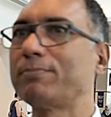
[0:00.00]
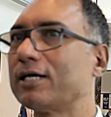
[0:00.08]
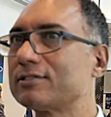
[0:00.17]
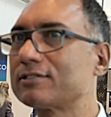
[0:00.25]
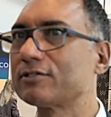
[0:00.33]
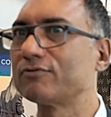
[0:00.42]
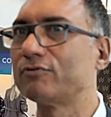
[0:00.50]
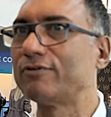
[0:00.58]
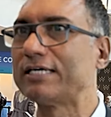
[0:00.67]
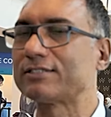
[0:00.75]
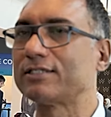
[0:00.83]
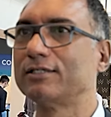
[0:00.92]
parts of the
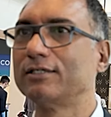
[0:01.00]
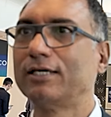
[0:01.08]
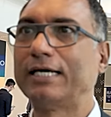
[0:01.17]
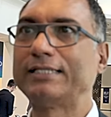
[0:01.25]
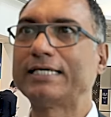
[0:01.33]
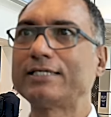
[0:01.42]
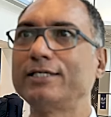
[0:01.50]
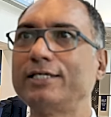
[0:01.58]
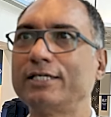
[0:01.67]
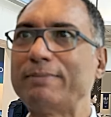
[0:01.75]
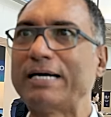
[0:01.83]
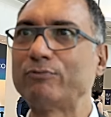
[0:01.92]
vessel, and that
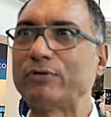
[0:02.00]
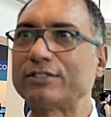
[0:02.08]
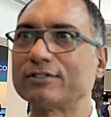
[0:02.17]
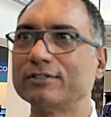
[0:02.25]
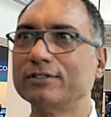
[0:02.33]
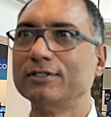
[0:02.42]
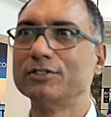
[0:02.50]
needed bandwidth.